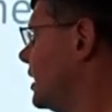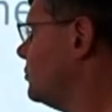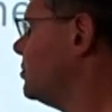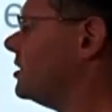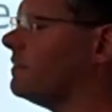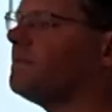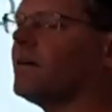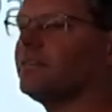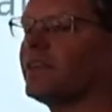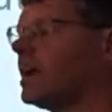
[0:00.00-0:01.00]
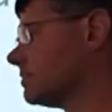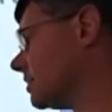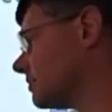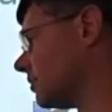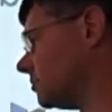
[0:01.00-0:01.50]
it will be a faster
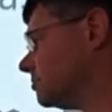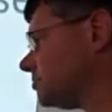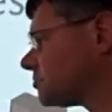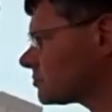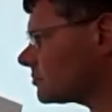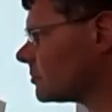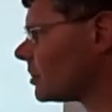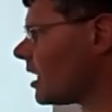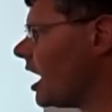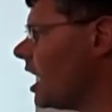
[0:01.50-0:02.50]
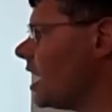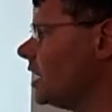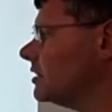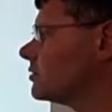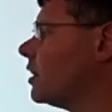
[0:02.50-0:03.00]
access
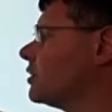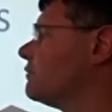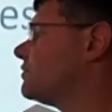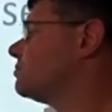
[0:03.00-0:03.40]
time. And it's quite good for